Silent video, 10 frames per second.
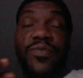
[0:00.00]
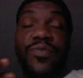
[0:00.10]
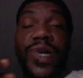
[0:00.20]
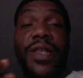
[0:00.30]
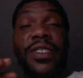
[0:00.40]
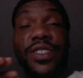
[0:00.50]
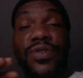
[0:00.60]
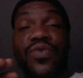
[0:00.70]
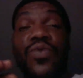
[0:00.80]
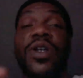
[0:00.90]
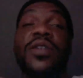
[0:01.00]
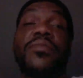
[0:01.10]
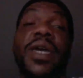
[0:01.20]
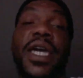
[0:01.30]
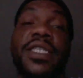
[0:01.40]
probably just
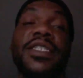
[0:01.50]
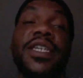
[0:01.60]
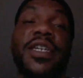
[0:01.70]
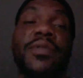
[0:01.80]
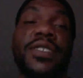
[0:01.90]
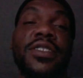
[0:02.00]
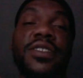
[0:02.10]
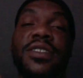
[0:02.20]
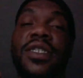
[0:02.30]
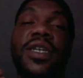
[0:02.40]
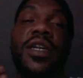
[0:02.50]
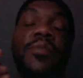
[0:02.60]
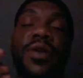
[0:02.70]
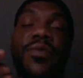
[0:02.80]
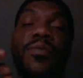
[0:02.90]
one Madden game and just I
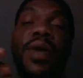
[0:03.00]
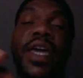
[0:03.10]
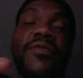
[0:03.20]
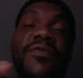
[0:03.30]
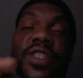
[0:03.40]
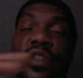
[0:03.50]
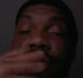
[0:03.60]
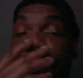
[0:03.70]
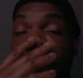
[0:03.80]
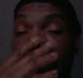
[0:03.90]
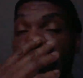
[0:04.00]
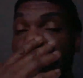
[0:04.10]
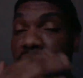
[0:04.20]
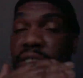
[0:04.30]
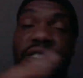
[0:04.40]
mean Madden video
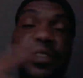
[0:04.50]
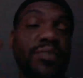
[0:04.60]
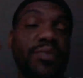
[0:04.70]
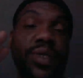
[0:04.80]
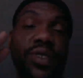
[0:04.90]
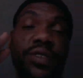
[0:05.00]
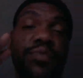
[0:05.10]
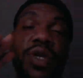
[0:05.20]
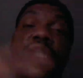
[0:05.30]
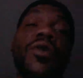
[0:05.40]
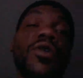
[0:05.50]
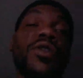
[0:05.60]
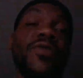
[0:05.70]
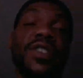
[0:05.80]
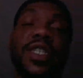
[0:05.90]
and just break
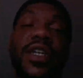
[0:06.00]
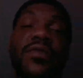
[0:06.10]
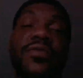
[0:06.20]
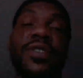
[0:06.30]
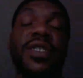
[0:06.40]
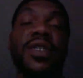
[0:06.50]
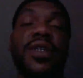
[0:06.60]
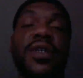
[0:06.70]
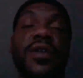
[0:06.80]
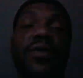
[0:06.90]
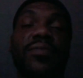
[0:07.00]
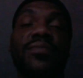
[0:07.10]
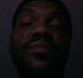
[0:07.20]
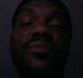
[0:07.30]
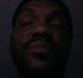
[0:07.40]
all of it down.
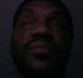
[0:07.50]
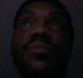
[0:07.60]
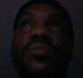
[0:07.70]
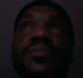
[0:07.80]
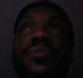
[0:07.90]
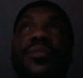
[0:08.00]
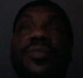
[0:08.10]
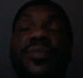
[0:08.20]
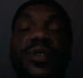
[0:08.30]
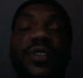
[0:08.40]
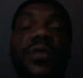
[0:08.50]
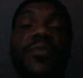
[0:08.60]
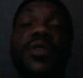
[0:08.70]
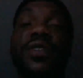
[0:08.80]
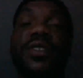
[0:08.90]
Um, so
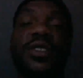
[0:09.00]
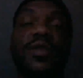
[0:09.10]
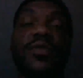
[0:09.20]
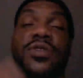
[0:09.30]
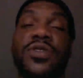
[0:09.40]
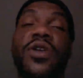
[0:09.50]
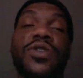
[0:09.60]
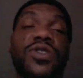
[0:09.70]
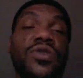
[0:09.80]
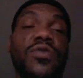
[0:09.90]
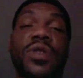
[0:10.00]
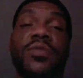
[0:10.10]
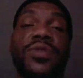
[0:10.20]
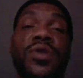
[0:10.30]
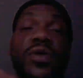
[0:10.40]
y'all should know what
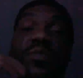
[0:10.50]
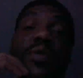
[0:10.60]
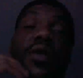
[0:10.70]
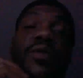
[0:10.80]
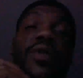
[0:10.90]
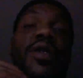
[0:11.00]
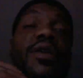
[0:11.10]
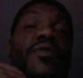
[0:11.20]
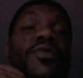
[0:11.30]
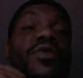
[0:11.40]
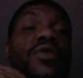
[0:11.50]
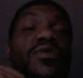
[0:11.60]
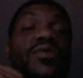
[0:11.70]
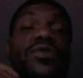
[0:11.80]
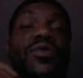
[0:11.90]
I'm talking about for
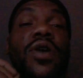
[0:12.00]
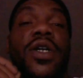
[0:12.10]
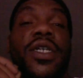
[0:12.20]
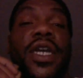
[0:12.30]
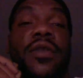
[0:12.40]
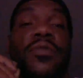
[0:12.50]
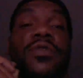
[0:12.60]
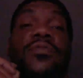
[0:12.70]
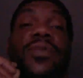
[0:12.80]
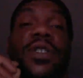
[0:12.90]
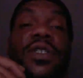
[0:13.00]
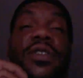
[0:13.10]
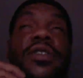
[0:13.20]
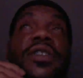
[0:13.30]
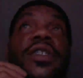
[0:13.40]
those who are gamers,
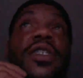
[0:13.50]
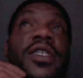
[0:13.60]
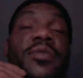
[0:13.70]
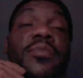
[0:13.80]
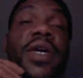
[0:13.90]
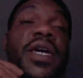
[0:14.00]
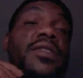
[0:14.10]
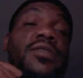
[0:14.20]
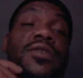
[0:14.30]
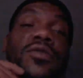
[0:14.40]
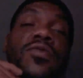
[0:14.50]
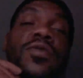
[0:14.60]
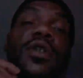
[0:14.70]
but in Madden. So